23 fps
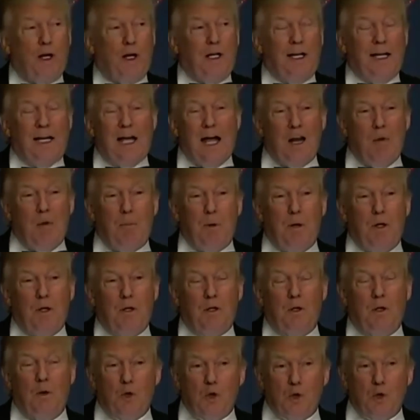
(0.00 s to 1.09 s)
quickly, got it
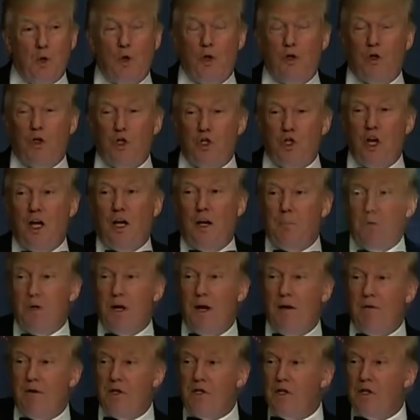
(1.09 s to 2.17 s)
built. It was called the Jacob
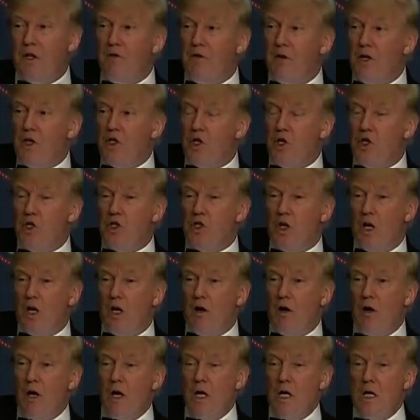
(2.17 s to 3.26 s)
Javits Convention
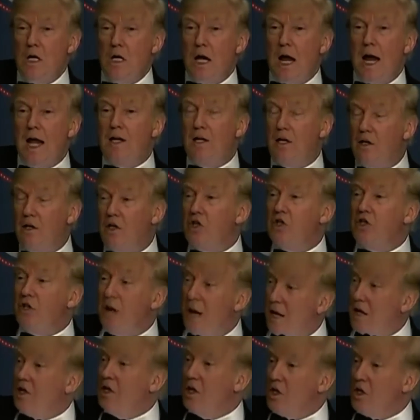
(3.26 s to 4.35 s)
Center, and to this
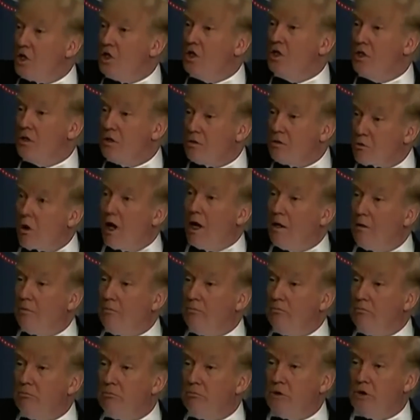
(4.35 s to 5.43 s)
day it does great.
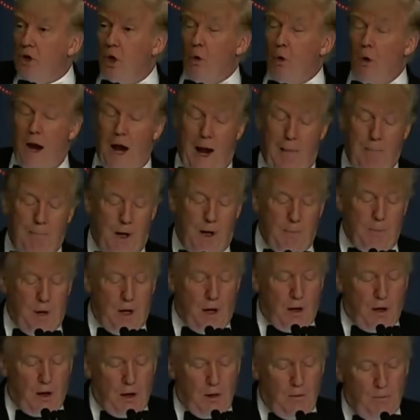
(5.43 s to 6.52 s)
So we're happy
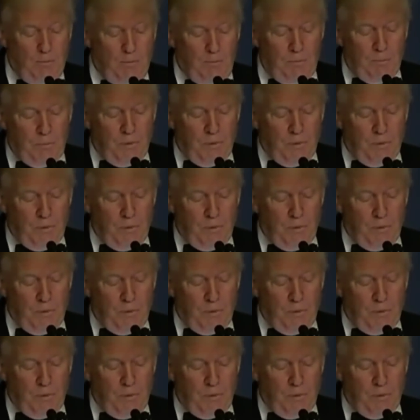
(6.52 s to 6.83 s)
about it.